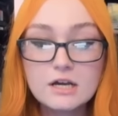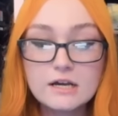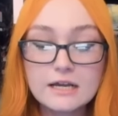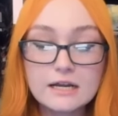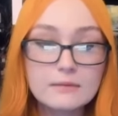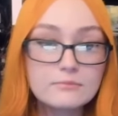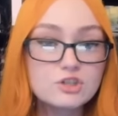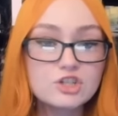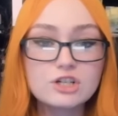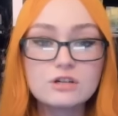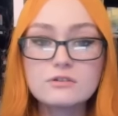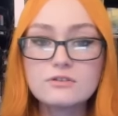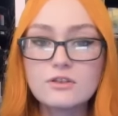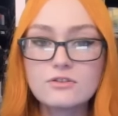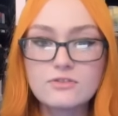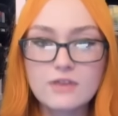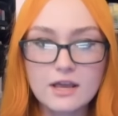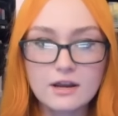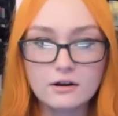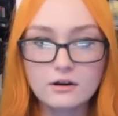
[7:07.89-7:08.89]
And I'm sure
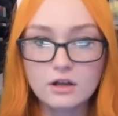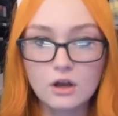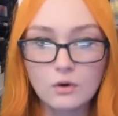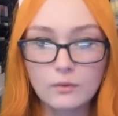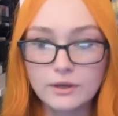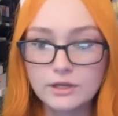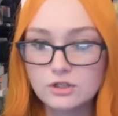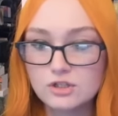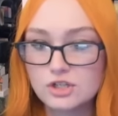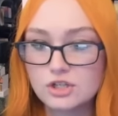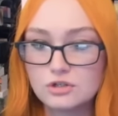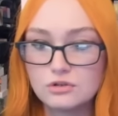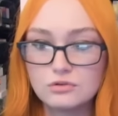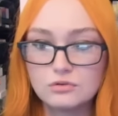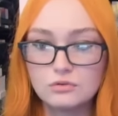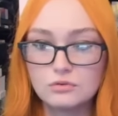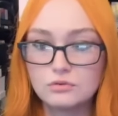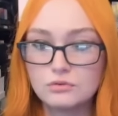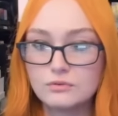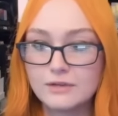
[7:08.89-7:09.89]
that they are going
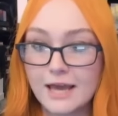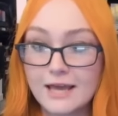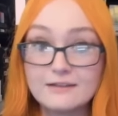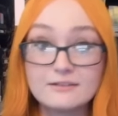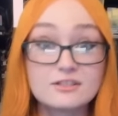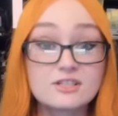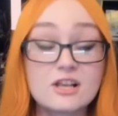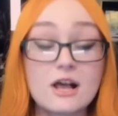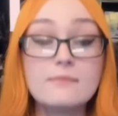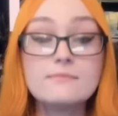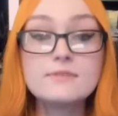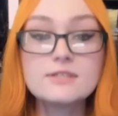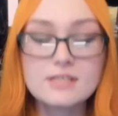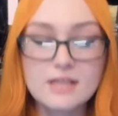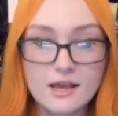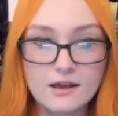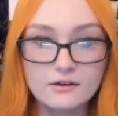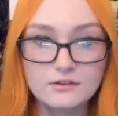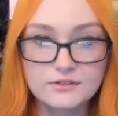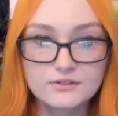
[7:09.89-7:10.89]
to gain some
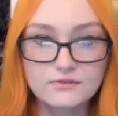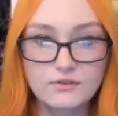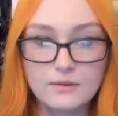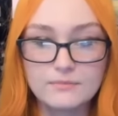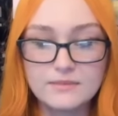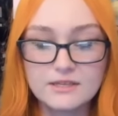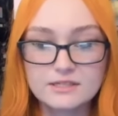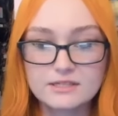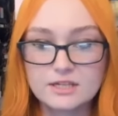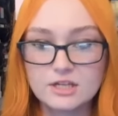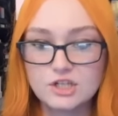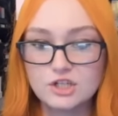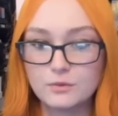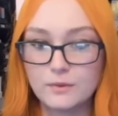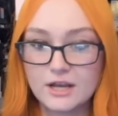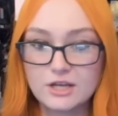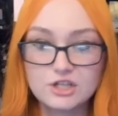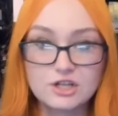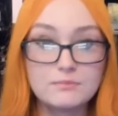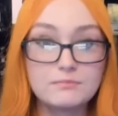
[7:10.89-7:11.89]
sales from this
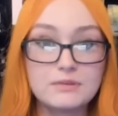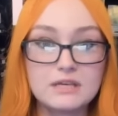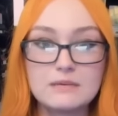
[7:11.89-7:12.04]
situation.